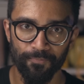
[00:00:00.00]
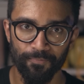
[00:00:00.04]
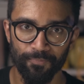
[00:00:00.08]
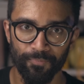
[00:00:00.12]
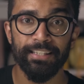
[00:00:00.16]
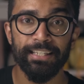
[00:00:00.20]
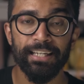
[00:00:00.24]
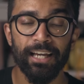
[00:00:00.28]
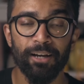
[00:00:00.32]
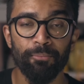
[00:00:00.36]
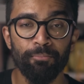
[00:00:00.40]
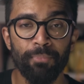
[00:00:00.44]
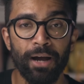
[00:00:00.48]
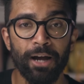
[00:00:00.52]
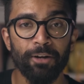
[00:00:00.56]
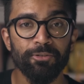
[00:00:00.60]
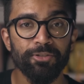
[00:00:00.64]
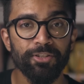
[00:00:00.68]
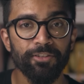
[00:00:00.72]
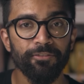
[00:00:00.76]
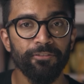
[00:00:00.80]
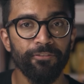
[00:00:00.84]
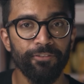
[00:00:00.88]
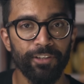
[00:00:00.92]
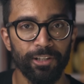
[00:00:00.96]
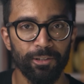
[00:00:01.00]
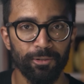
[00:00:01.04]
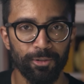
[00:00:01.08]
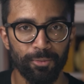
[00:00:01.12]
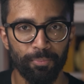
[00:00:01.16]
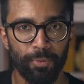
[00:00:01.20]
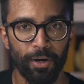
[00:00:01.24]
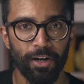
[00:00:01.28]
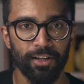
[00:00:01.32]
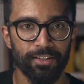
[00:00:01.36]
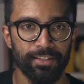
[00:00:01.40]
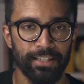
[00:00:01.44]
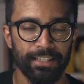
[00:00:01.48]
The amount of field
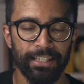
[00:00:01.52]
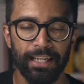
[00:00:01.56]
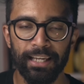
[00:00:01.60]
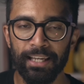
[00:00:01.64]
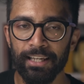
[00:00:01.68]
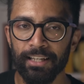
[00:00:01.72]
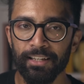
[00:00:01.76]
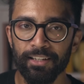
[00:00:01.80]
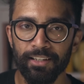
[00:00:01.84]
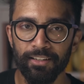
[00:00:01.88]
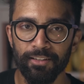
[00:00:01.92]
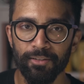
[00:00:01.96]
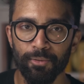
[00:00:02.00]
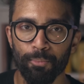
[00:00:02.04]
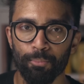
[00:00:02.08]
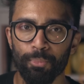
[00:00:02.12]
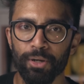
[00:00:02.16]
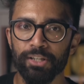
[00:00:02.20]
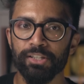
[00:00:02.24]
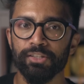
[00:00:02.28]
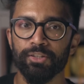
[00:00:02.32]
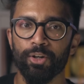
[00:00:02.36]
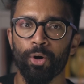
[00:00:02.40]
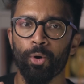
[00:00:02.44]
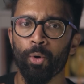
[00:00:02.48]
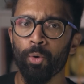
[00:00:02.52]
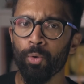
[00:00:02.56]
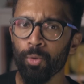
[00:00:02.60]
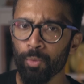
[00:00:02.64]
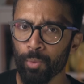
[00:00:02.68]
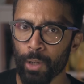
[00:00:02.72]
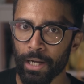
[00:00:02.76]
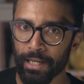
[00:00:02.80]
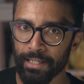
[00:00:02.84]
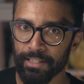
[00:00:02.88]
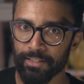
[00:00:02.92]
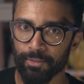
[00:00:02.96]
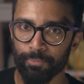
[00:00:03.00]
passing in must
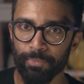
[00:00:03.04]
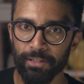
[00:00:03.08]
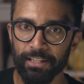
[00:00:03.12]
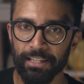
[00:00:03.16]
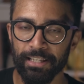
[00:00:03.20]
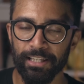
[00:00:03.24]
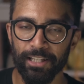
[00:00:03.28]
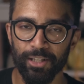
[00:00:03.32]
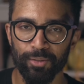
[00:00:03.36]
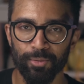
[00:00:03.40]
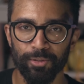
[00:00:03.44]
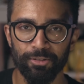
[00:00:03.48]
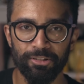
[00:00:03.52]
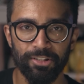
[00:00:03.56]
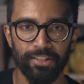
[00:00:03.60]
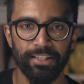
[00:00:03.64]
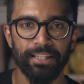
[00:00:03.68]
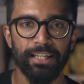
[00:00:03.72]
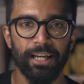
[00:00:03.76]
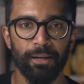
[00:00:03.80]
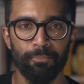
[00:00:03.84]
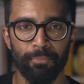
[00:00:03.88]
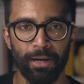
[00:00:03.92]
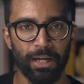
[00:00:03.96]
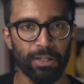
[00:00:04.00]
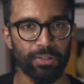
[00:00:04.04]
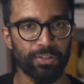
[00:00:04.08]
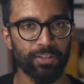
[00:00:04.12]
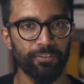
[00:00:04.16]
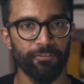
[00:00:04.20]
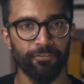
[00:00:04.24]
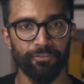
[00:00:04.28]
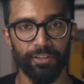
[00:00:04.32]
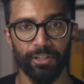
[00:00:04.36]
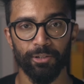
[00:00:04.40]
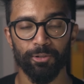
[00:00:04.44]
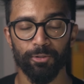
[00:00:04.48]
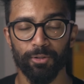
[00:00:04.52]
always be equal to the amount of
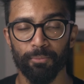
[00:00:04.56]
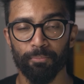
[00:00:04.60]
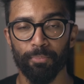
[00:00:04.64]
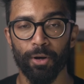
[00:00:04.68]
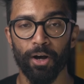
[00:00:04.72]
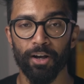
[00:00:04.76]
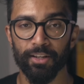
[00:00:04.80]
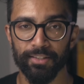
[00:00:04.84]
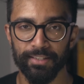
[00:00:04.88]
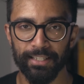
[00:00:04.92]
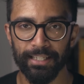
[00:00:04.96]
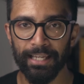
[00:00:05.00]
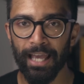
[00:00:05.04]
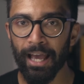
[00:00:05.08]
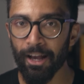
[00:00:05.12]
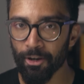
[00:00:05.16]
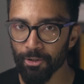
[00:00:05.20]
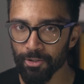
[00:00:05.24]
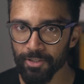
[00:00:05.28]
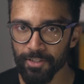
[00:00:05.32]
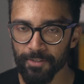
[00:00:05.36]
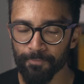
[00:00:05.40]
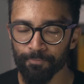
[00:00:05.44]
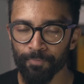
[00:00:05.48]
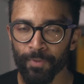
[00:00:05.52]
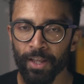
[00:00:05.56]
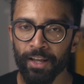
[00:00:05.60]
field passing out